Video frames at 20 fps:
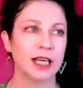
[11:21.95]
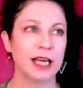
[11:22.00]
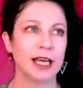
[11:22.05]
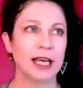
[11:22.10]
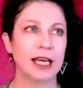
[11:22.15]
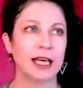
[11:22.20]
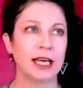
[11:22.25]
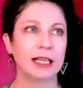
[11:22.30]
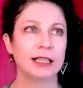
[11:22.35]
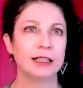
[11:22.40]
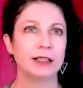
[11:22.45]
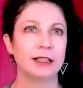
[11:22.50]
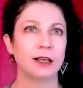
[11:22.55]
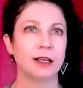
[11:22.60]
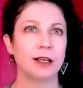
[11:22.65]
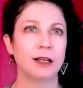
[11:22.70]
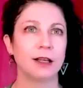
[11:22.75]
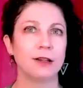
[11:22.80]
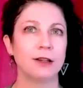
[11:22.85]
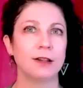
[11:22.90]
And
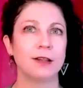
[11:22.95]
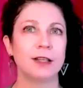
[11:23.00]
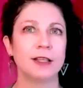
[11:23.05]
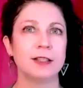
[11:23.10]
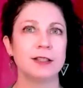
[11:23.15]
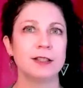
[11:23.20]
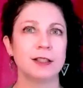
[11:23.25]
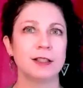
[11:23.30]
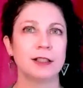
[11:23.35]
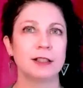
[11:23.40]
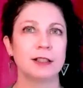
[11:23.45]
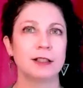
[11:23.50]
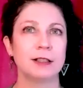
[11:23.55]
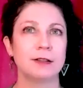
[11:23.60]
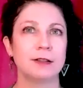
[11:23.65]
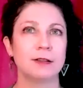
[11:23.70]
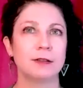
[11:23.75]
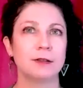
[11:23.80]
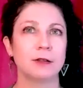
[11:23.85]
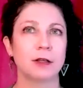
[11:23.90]
this
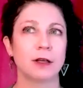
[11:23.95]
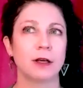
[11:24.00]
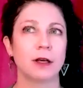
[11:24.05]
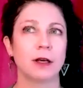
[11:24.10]
is